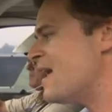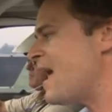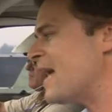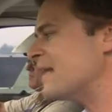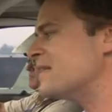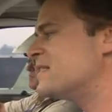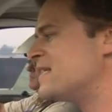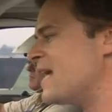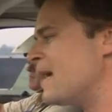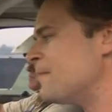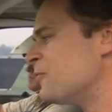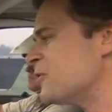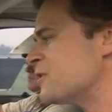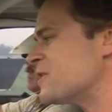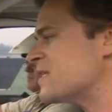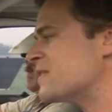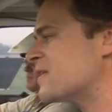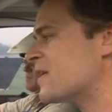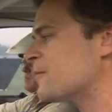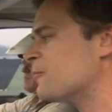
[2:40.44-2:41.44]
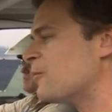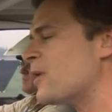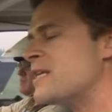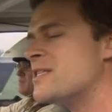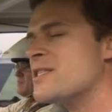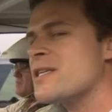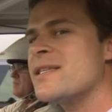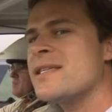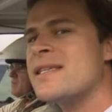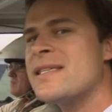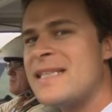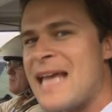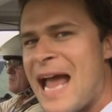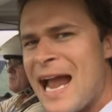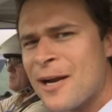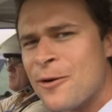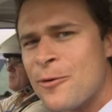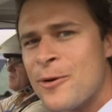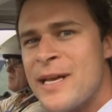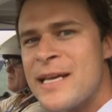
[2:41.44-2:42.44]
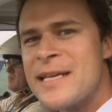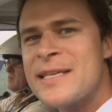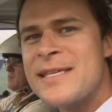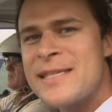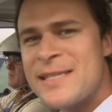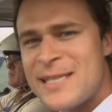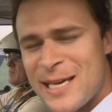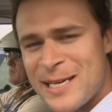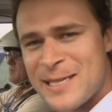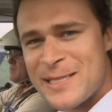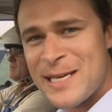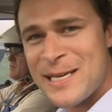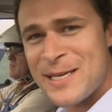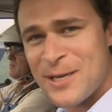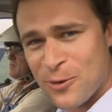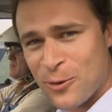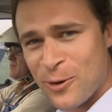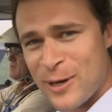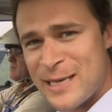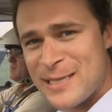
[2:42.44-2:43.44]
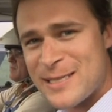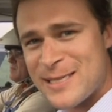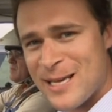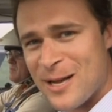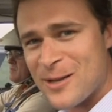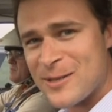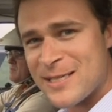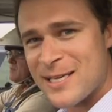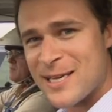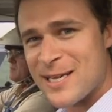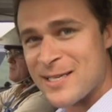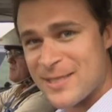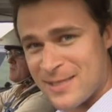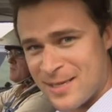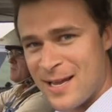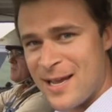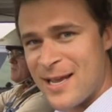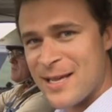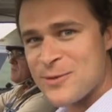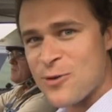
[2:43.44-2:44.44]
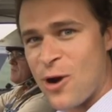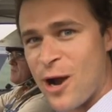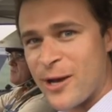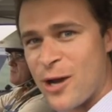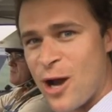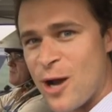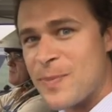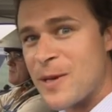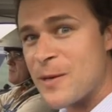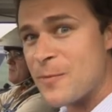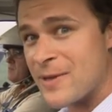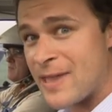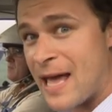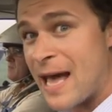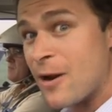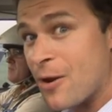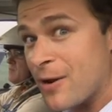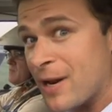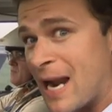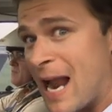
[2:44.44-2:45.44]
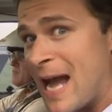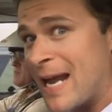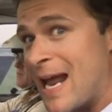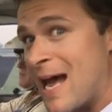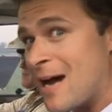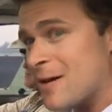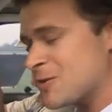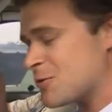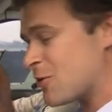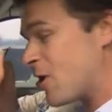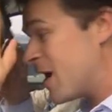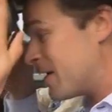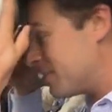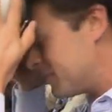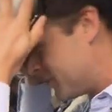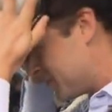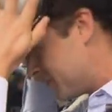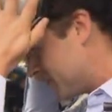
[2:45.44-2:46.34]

and temperatures can reach a staggering 60 degrees Celsius. Try coping with that on an eight hour drive.